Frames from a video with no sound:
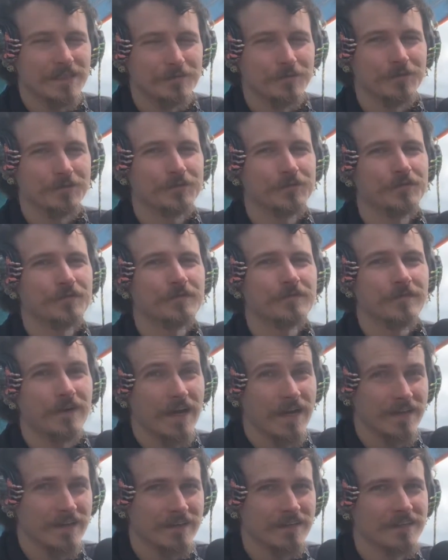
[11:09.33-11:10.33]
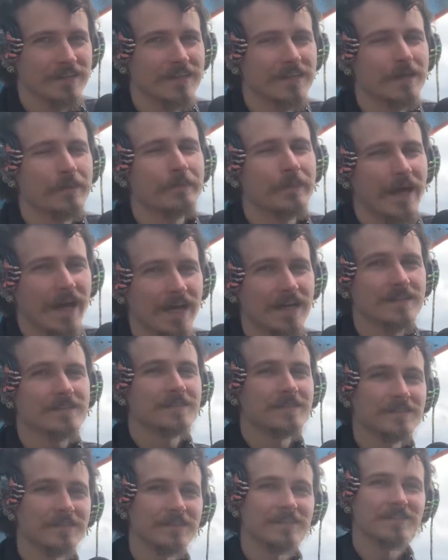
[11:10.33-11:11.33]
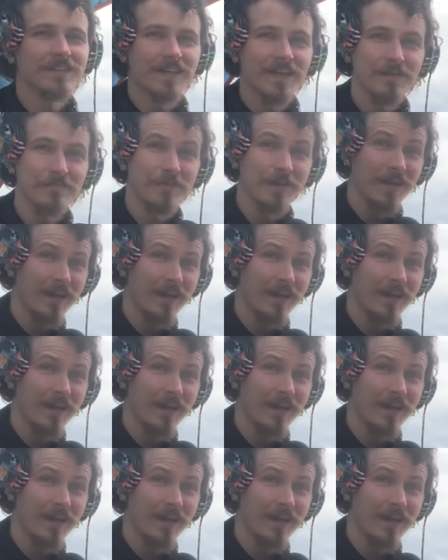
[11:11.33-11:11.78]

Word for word: able to finally pass this exam,